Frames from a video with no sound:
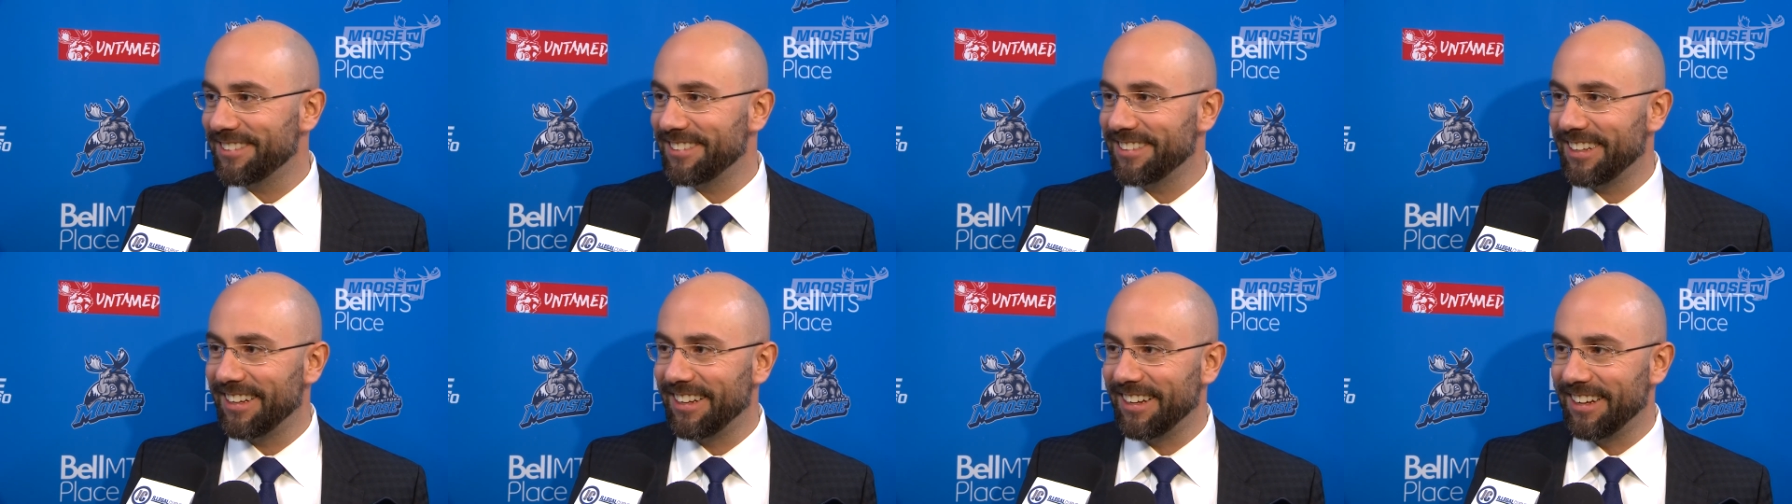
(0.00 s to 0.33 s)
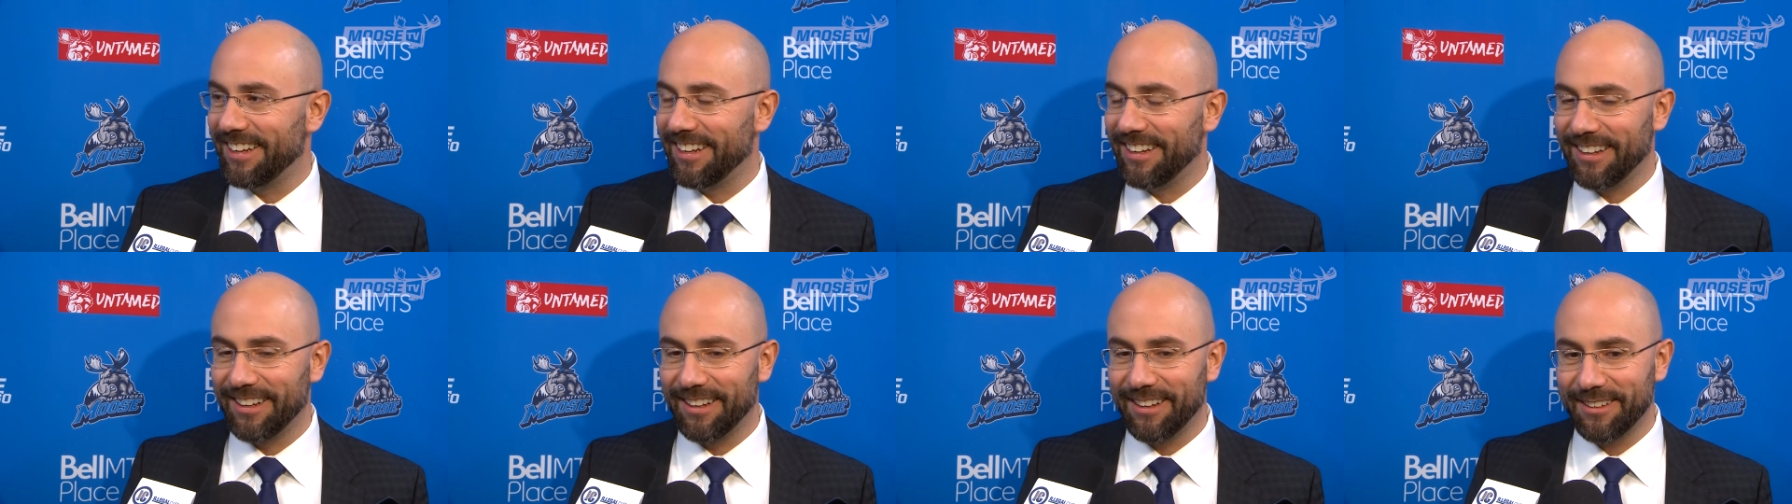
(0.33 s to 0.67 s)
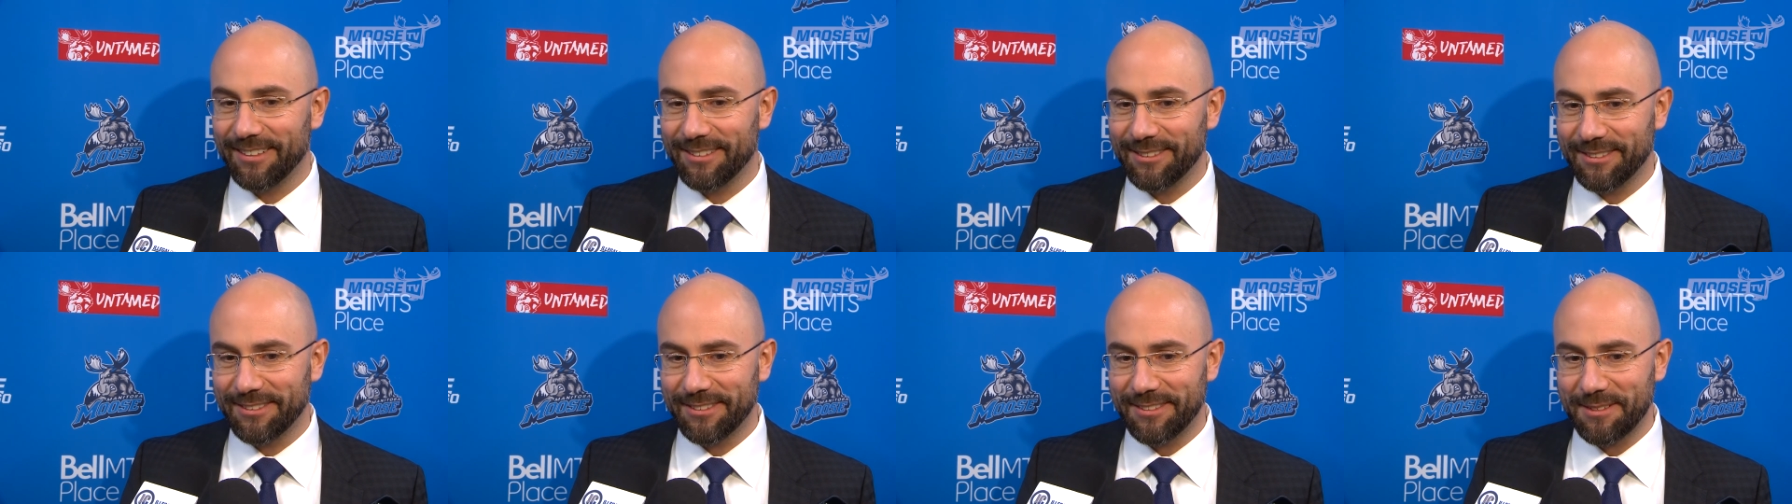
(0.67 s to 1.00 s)
Uh,
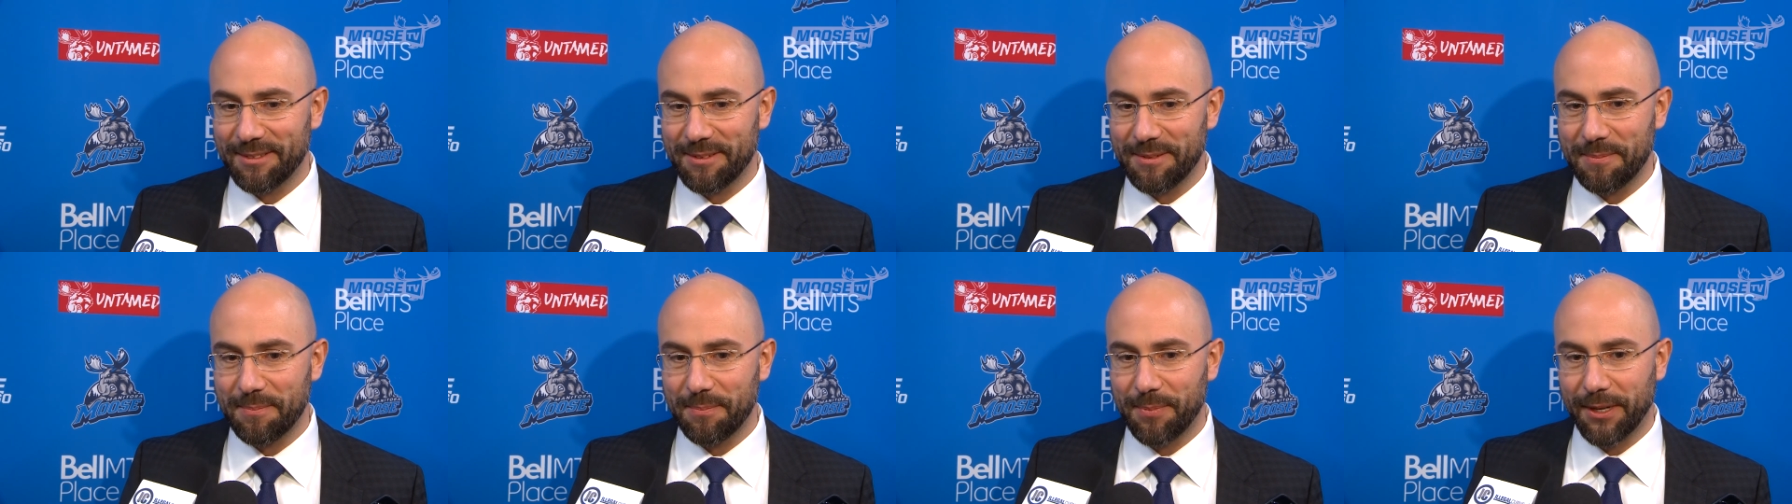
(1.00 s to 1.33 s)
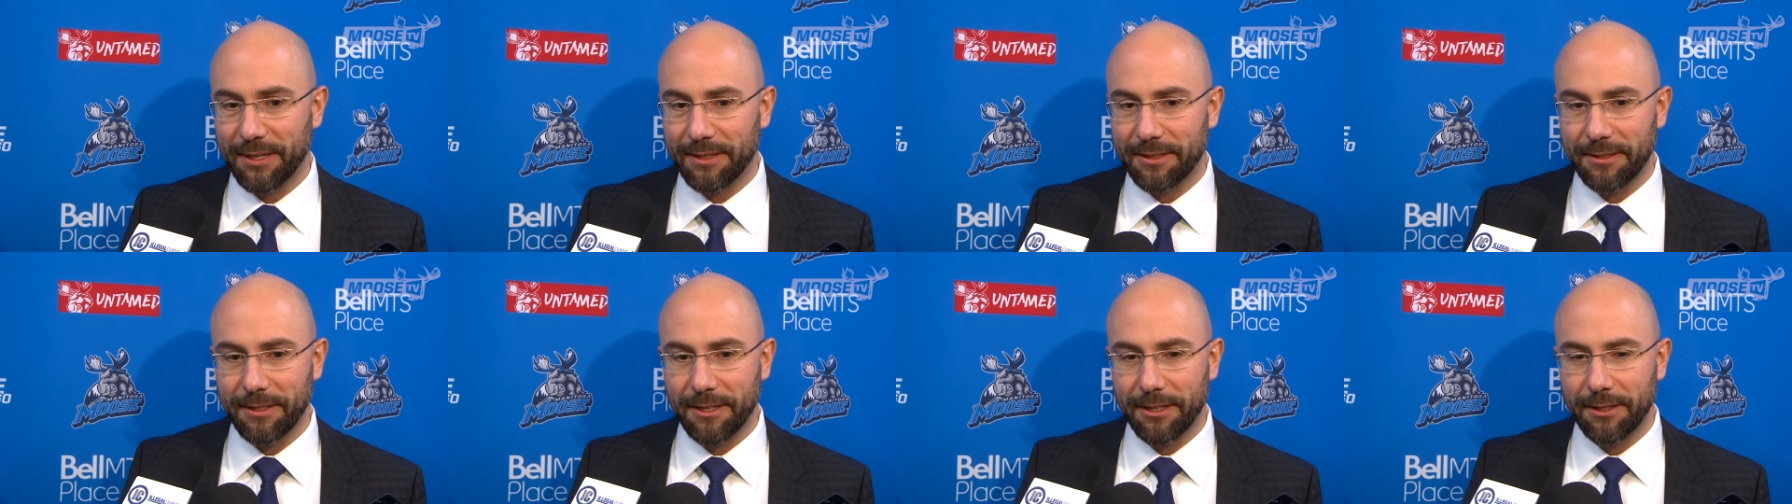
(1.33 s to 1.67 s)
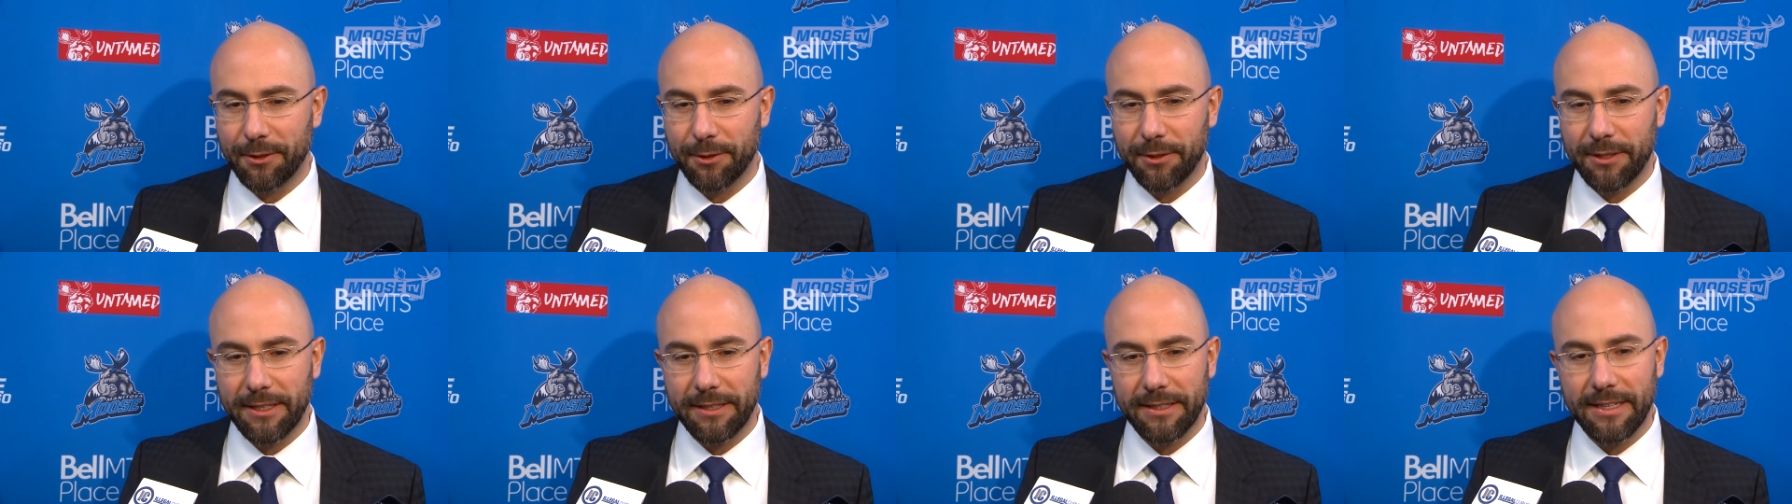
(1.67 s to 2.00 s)
but
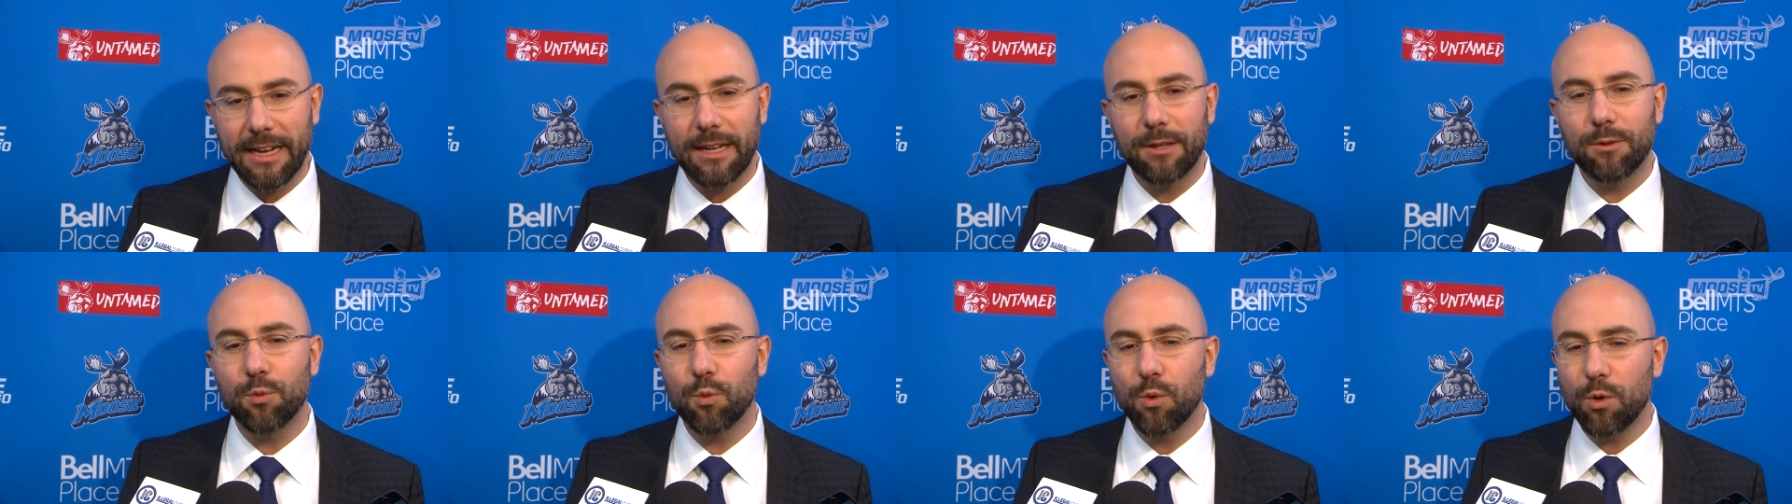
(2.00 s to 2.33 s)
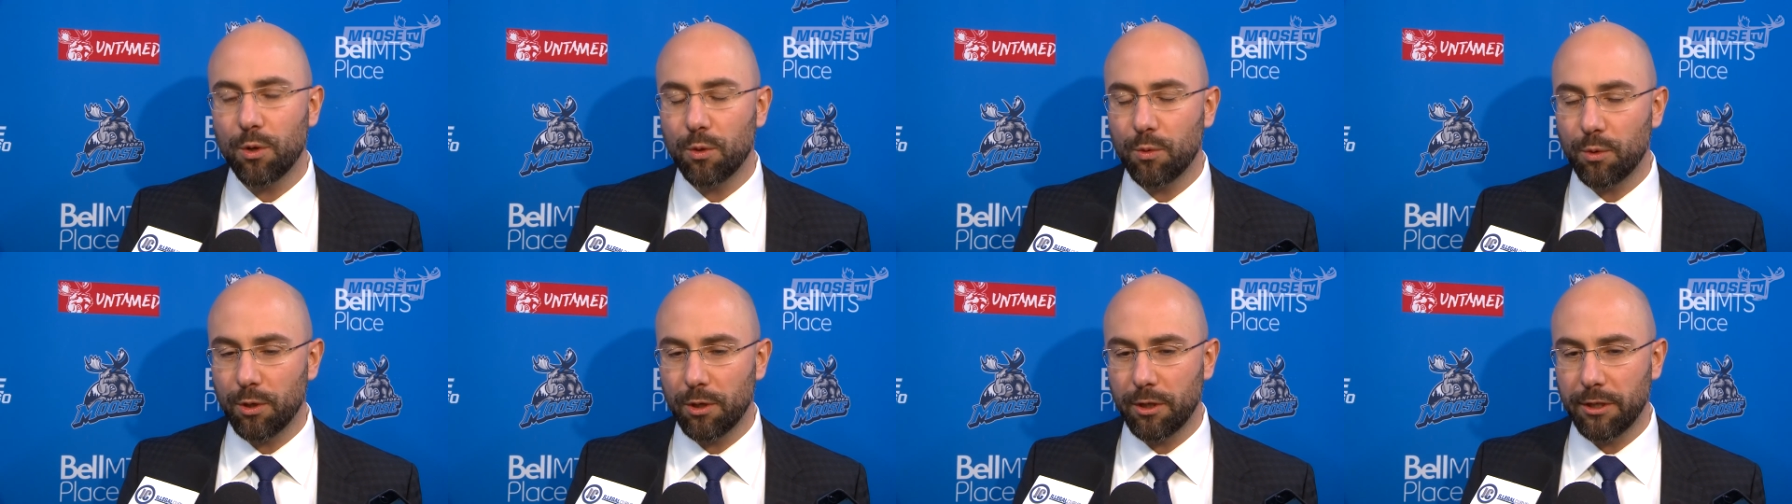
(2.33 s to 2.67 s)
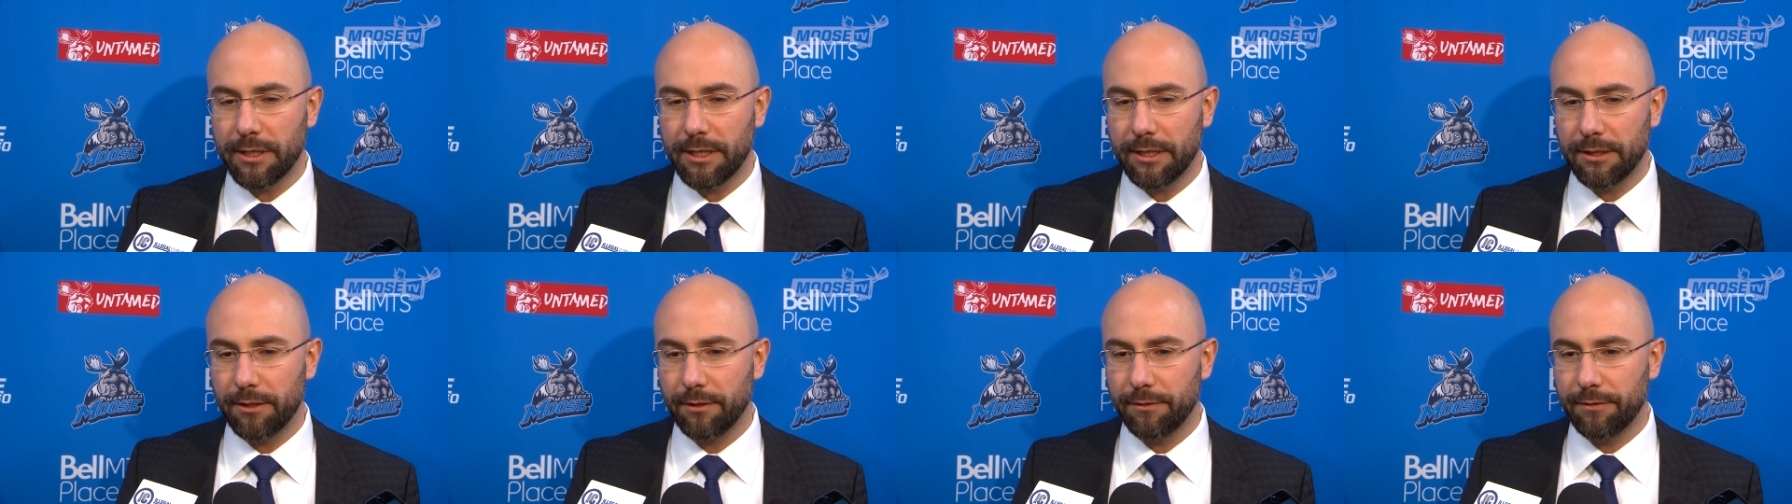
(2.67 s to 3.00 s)
other than that, we'll, we'll
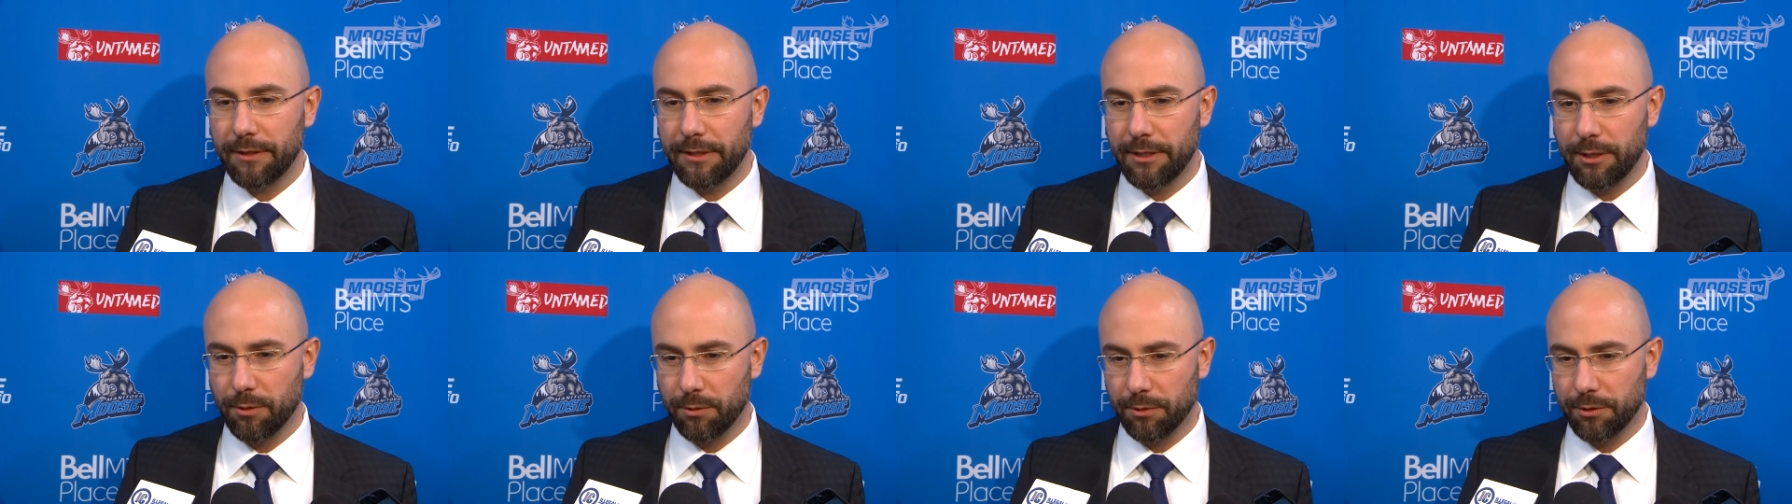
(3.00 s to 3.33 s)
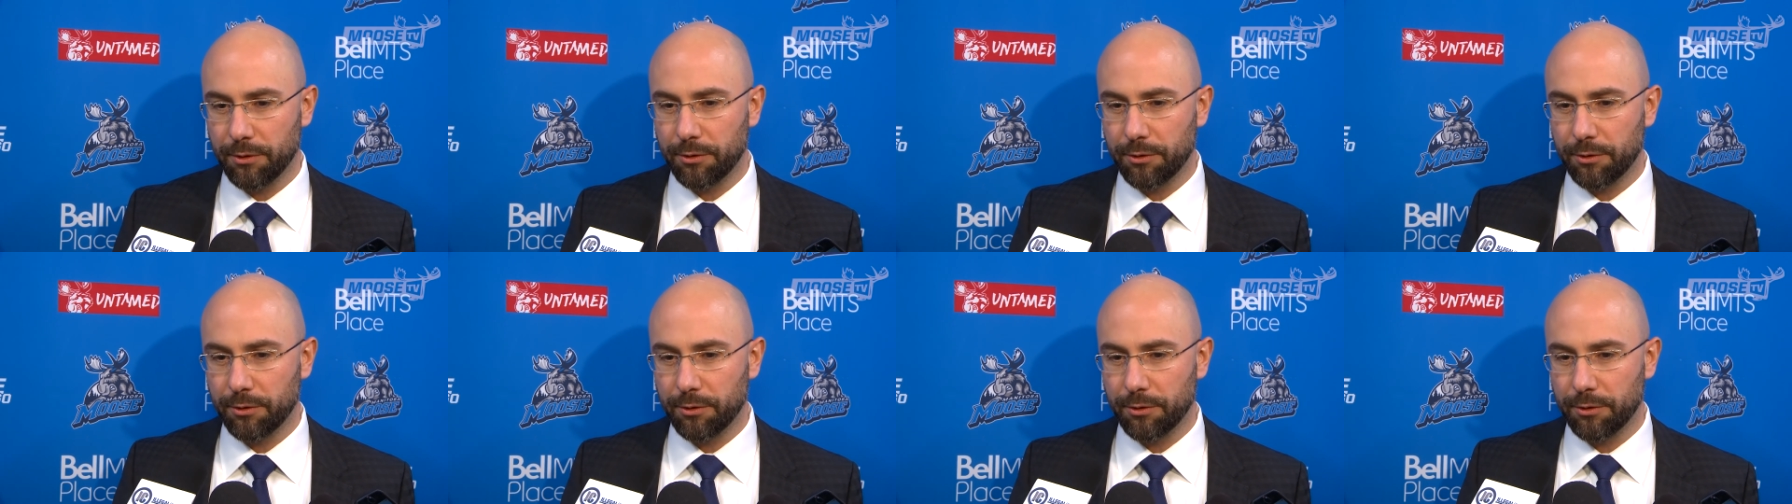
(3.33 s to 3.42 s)
look at the video.